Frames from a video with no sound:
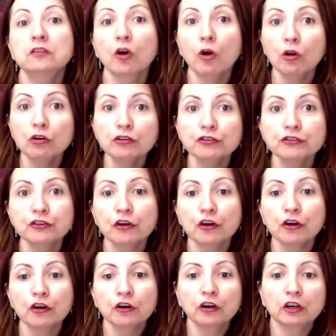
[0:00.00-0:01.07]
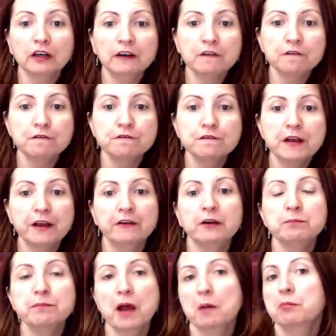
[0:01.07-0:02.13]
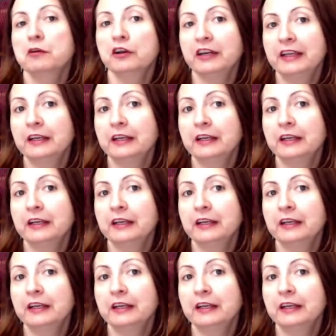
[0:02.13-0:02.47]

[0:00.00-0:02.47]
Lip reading: also a very popular